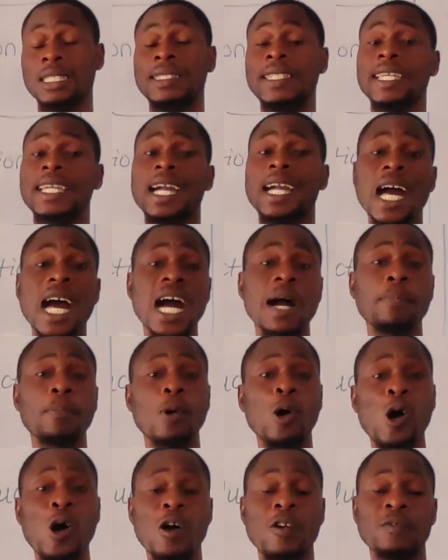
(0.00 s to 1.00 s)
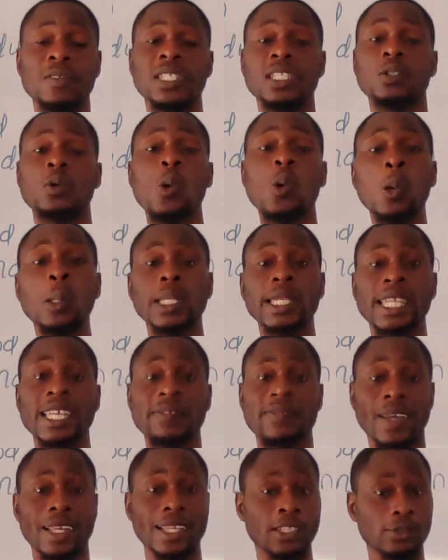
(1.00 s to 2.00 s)
The cap of the gold
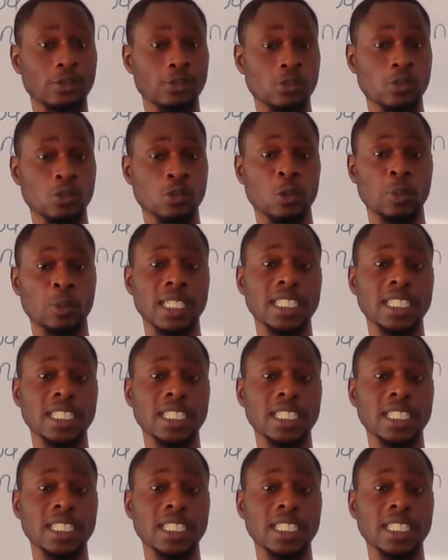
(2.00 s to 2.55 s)
leaf electroscope.